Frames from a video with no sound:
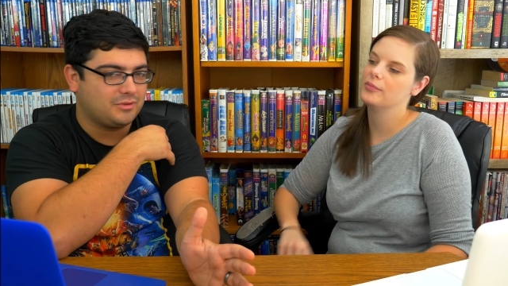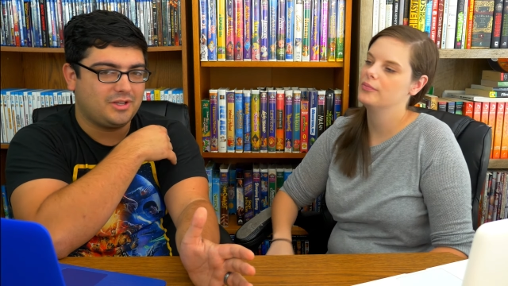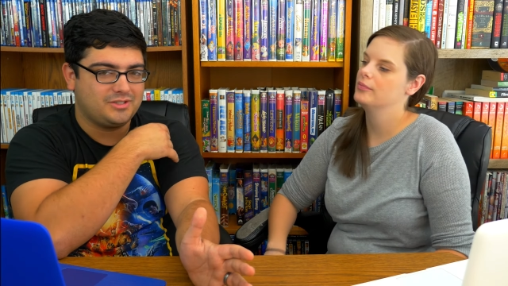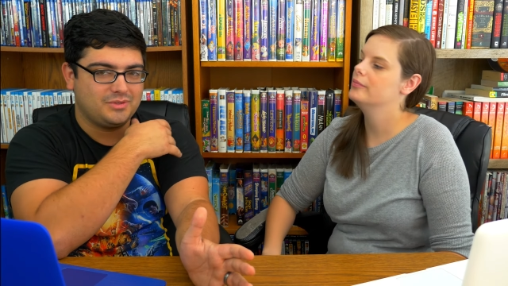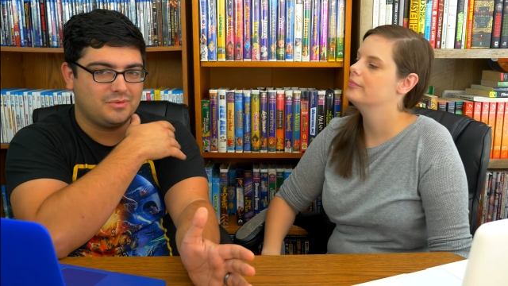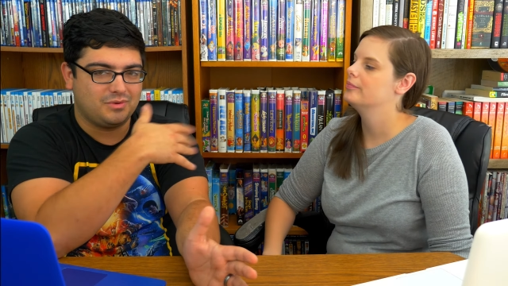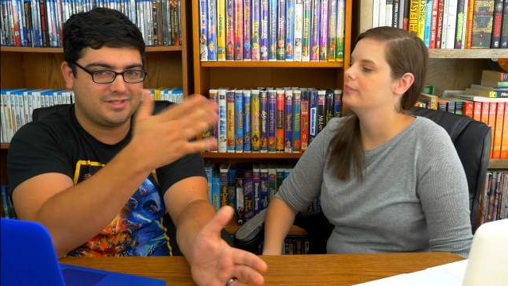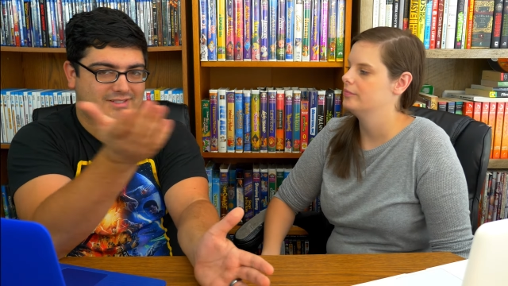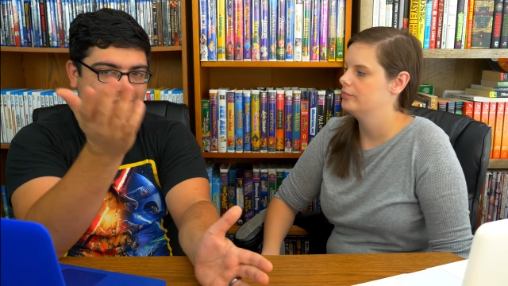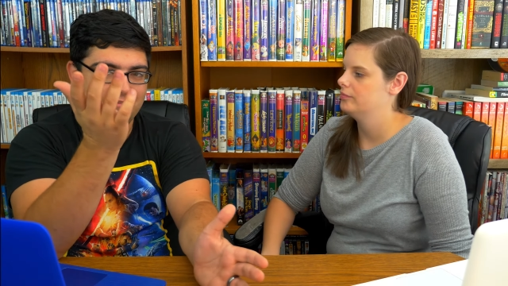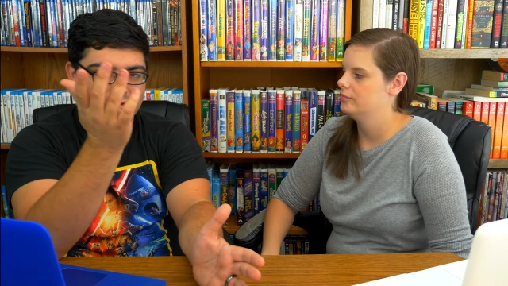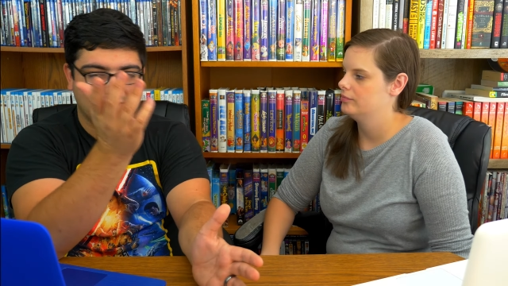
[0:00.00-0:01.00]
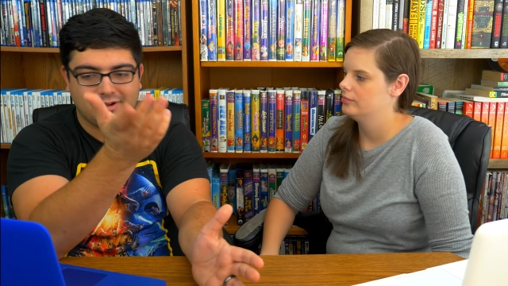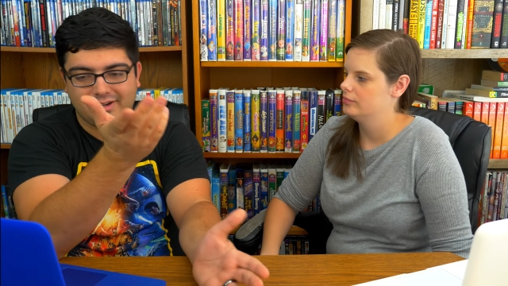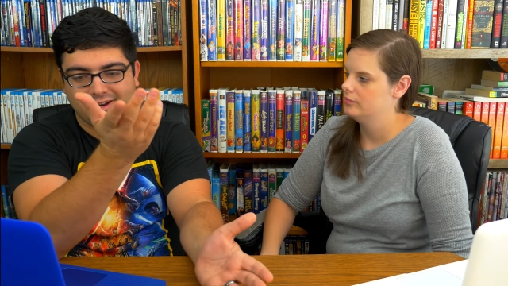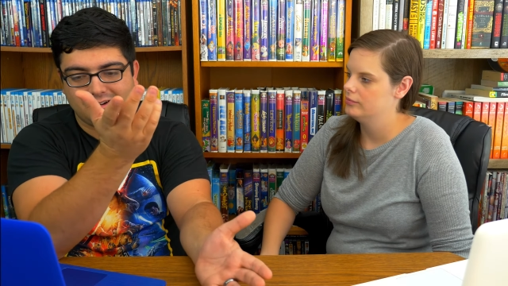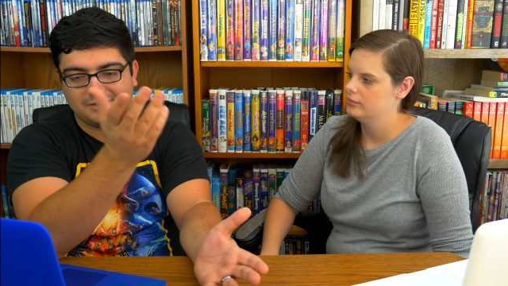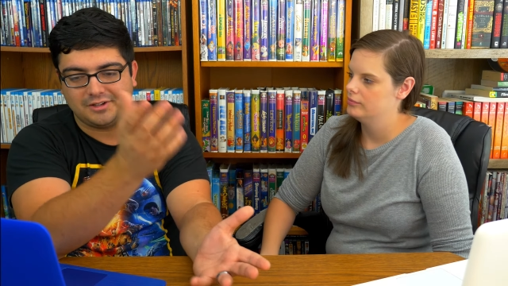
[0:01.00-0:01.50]
Speaker 1: probably do it once to
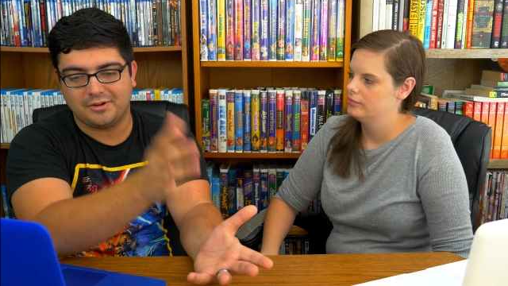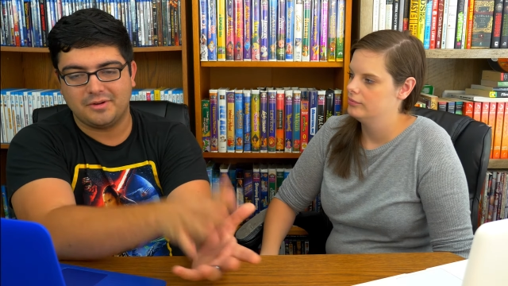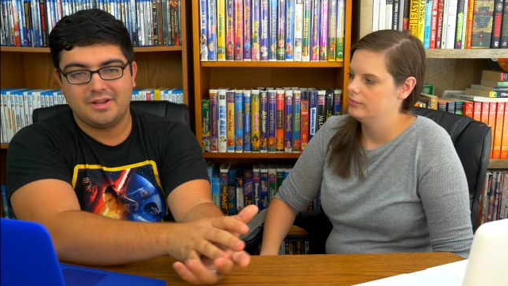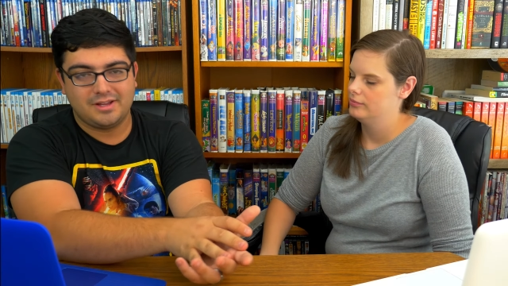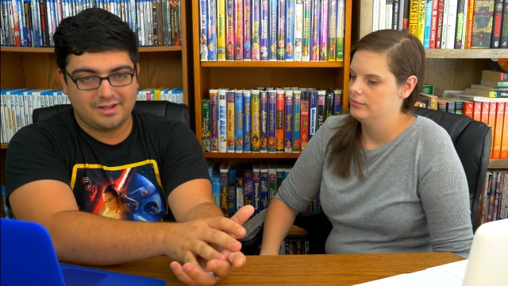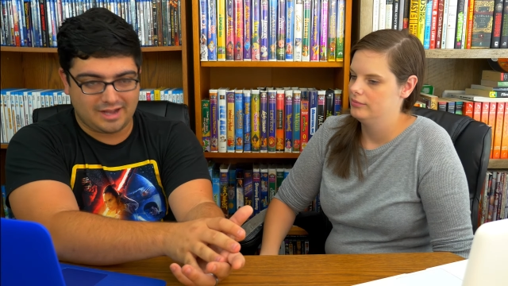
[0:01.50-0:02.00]
everybody. I don't know.